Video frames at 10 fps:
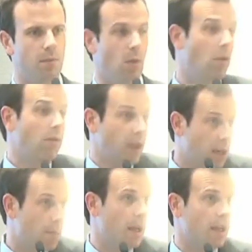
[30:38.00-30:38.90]

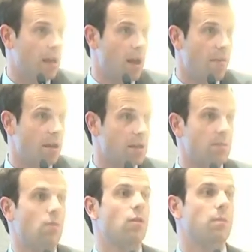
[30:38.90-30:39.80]
Motivated by economics,
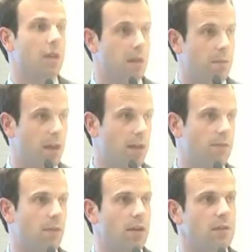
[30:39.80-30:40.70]
motivated by
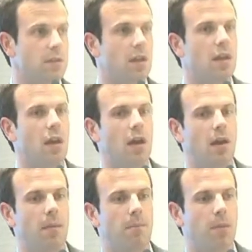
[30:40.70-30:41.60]
inference,
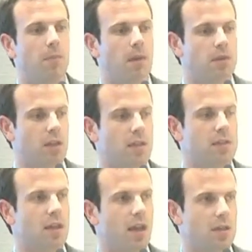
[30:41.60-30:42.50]
but much less
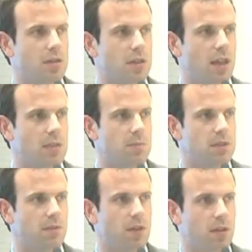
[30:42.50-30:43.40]
tied to that
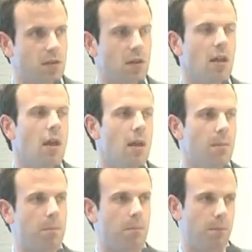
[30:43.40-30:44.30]
specific theory.
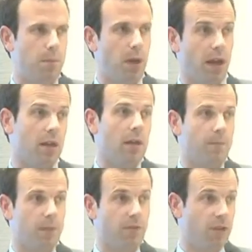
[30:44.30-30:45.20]
But
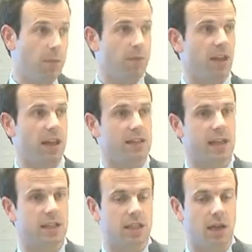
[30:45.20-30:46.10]
the flip of that is
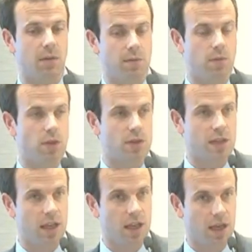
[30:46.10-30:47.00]
actually, I would
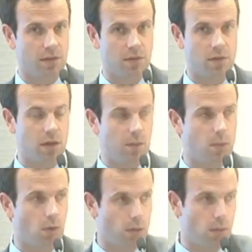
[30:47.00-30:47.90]
say, an
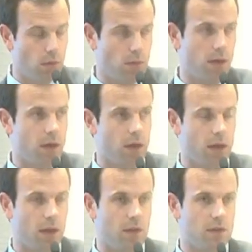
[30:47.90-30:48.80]
important motivator
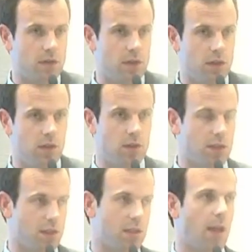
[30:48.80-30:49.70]
is to use
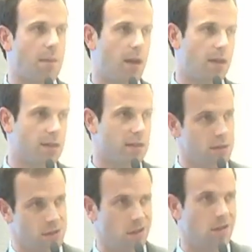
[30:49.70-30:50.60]
this as
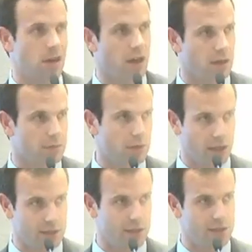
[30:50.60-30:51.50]
hypothesis generating,
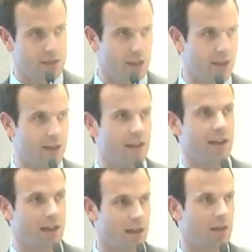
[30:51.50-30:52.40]
right? Is to say,
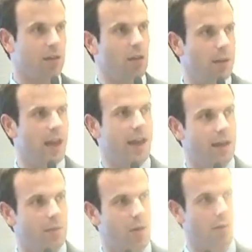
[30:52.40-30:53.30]
and I got a little bit at
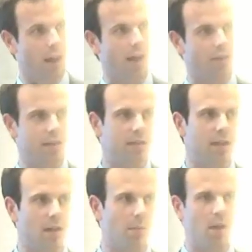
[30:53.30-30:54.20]
it where we have the
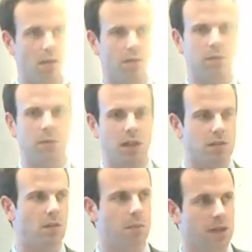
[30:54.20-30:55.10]
standard model of demand
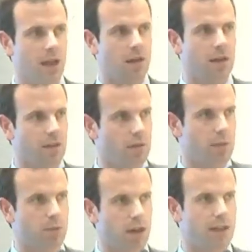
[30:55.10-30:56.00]
sloping down, I lower
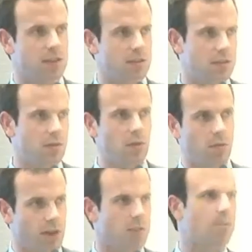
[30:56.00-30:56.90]
the price or
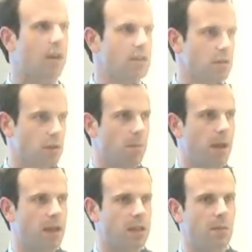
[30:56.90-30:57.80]
raise the price, you're going to cut
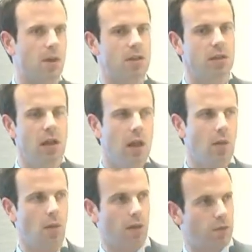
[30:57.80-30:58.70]
back at the margin.
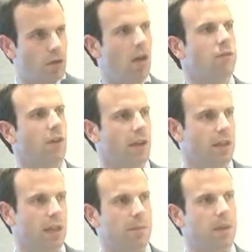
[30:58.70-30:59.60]
Well, if we're not
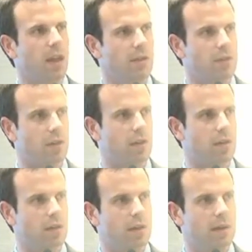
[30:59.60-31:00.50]
finding that behavior,
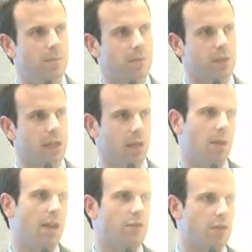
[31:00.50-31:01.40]
can
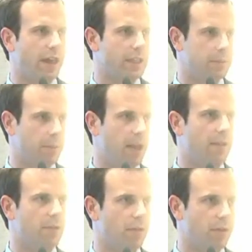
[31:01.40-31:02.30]
we tractable
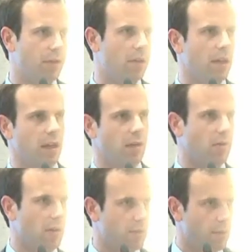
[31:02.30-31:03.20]
behavioral theory
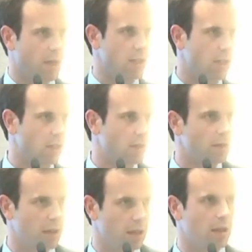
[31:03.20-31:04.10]
or
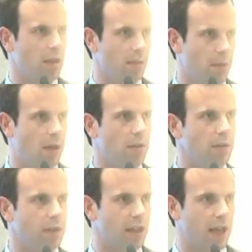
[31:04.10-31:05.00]
information in the
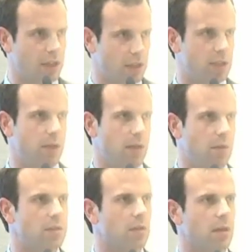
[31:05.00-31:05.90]
model that can actually explain
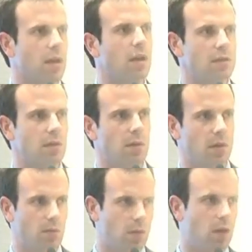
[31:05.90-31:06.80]
what's going on? So I
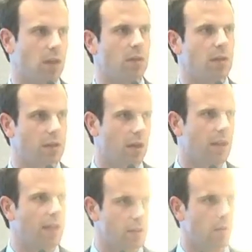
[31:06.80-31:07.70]
would argue that kind of
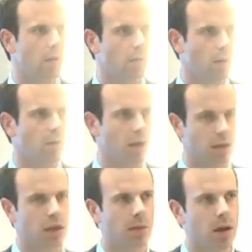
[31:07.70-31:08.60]
that's the one way to
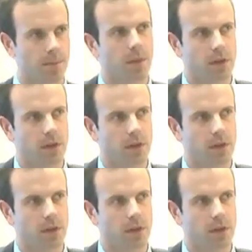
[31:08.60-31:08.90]
think about it.